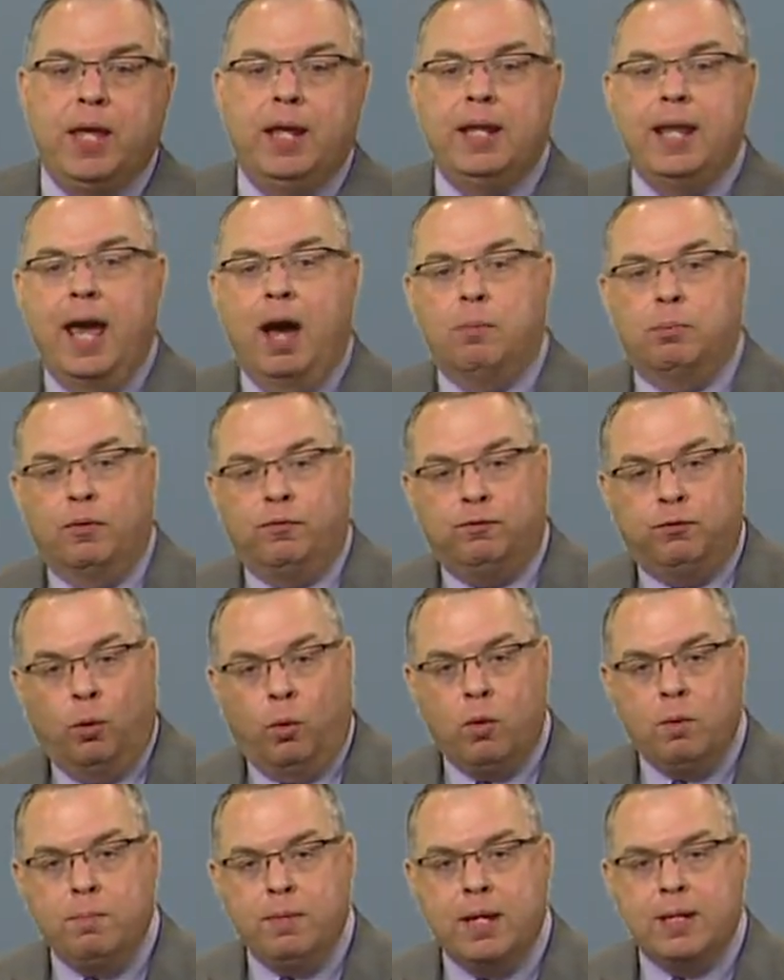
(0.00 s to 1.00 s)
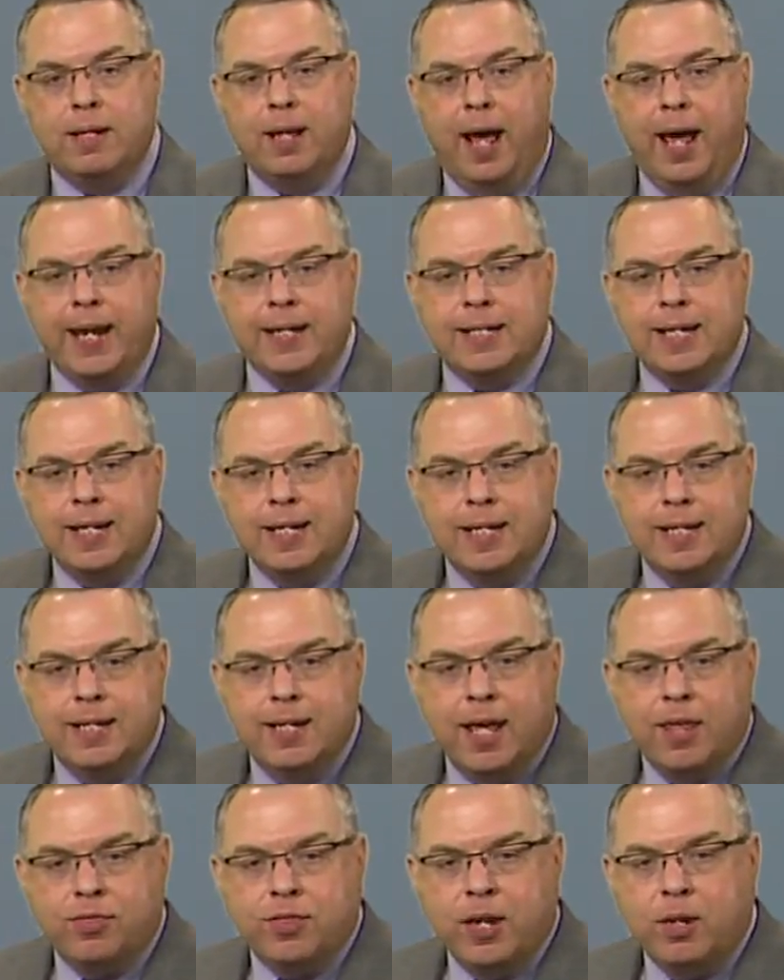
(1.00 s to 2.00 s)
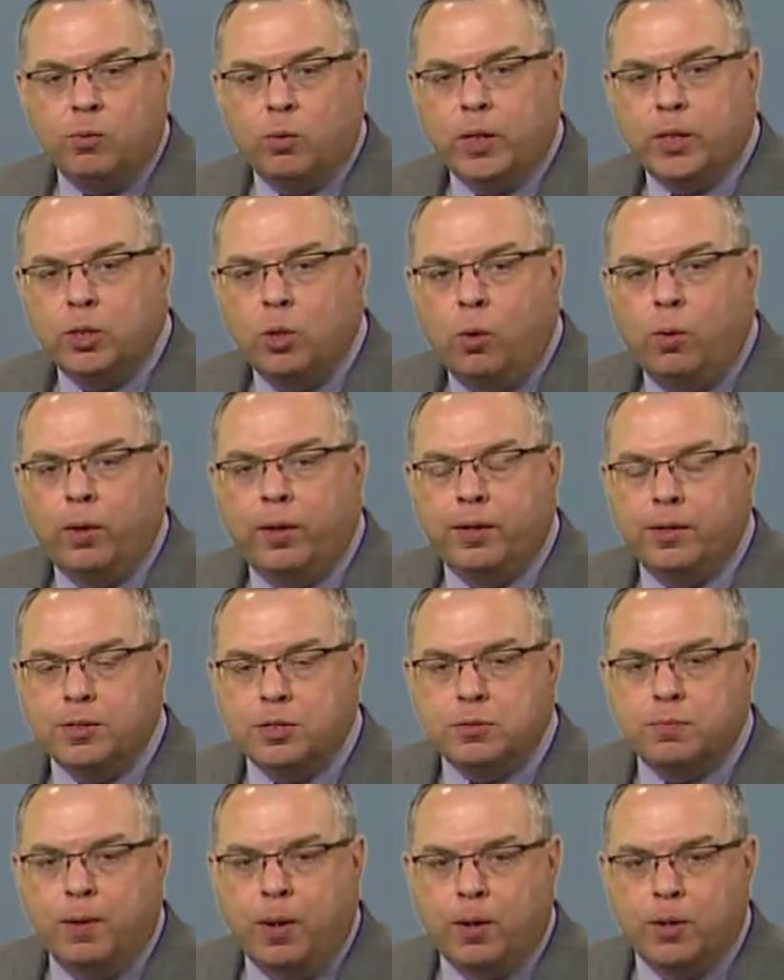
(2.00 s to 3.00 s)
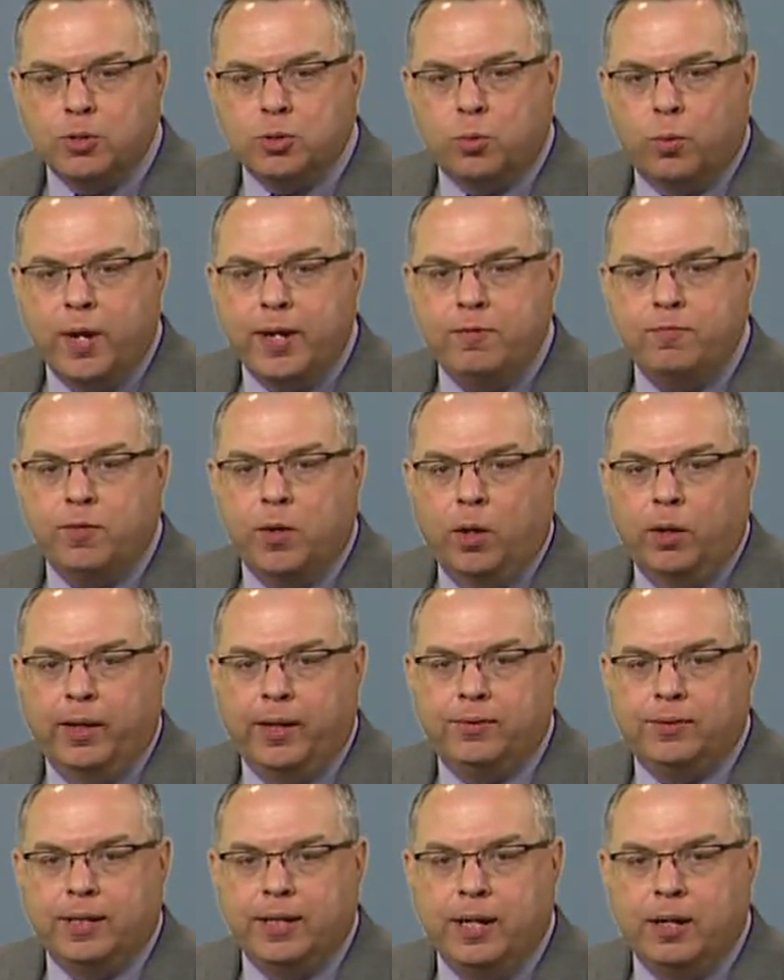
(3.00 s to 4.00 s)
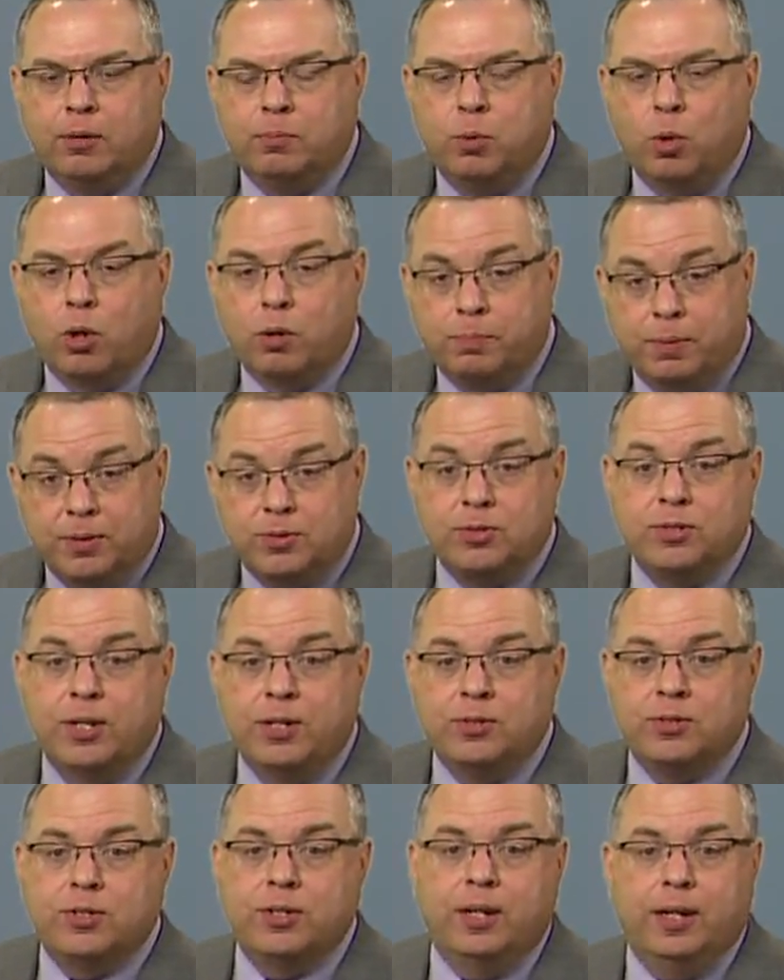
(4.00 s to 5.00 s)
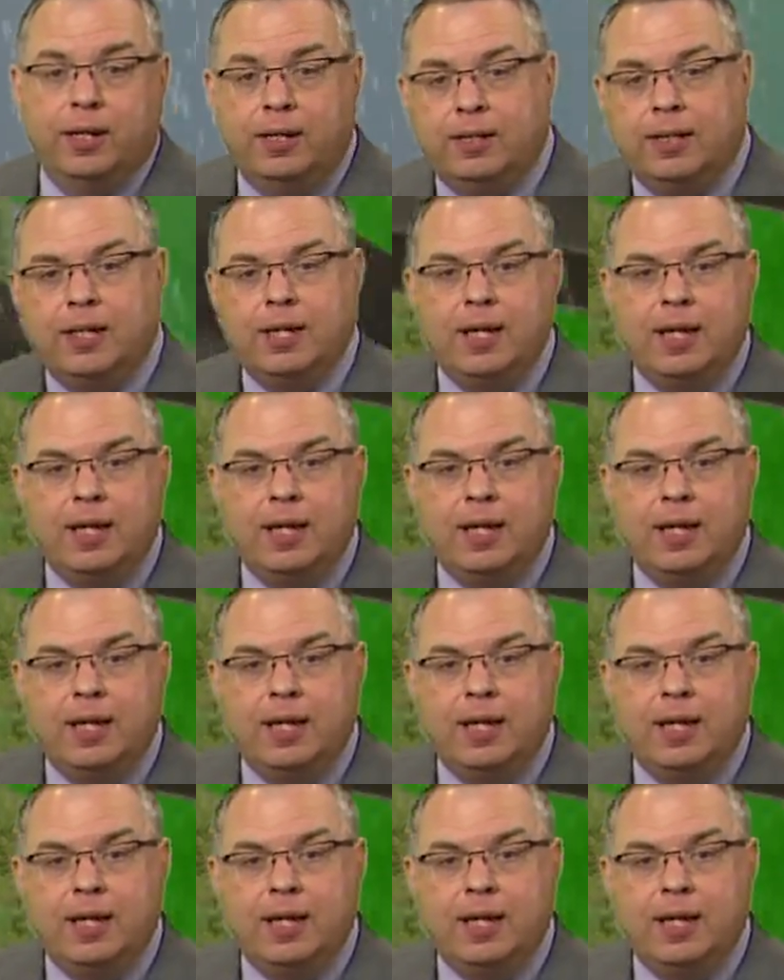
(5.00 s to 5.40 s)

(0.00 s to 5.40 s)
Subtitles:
Now, before midnight, nothing recorded as far as rainfall at the airport, but since then,